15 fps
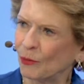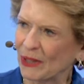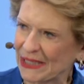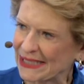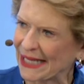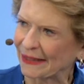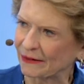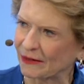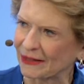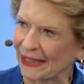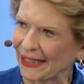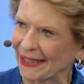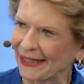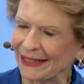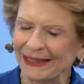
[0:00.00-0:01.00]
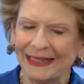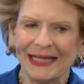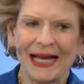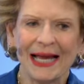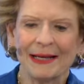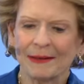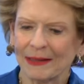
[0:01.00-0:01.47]
What does that look like?
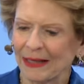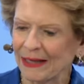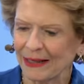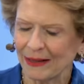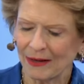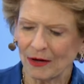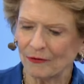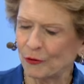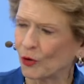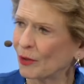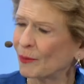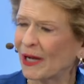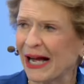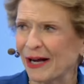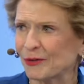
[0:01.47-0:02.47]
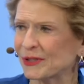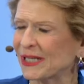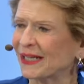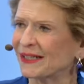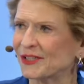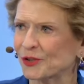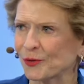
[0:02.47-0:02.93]
Affordable
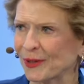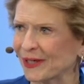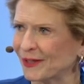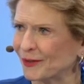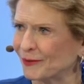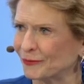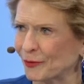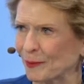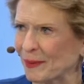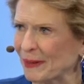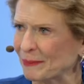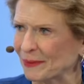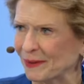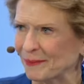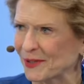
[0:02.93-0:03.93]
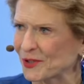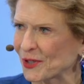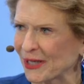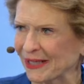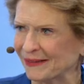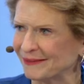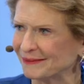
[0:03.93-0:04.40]
housing is critical for people in
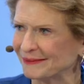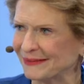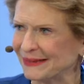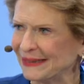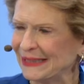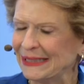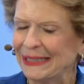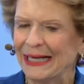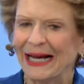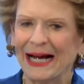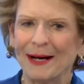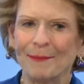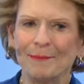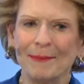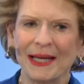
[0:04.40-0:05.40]
Michigan.